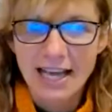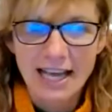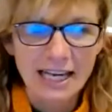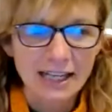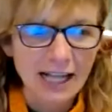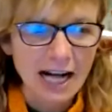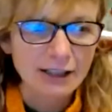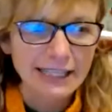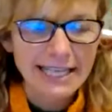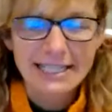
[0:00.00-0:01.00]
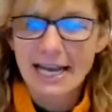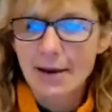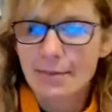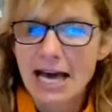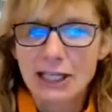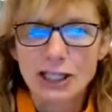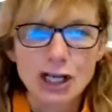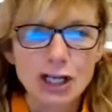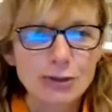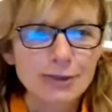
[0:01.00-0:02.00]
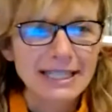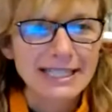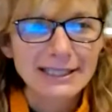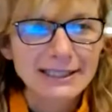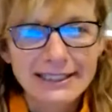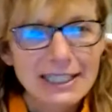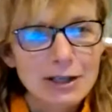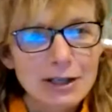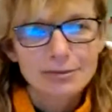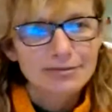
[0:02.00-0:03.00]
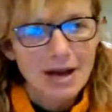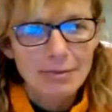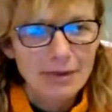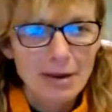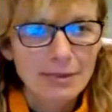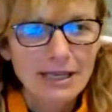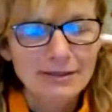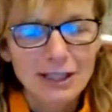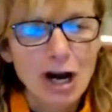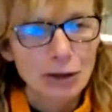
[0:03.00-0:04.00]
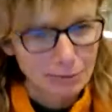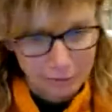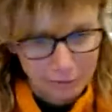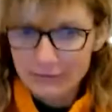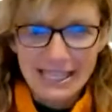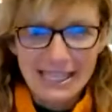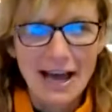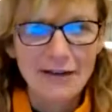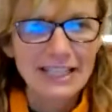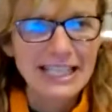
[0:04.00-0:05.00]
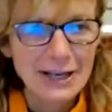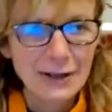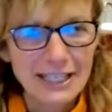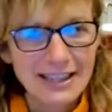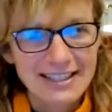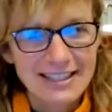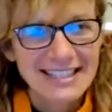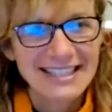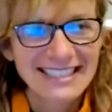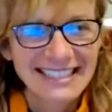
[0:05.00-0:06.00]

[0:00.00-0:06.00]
and I'll let Hannah know. But I'm loving hearing this.